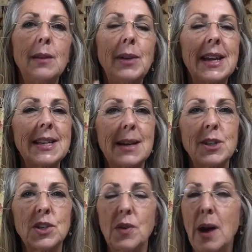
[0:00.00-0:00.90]
because I'm a
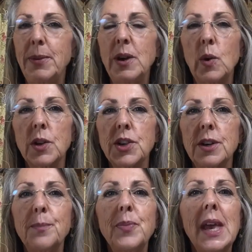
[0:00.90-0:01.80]
scrappy quilter,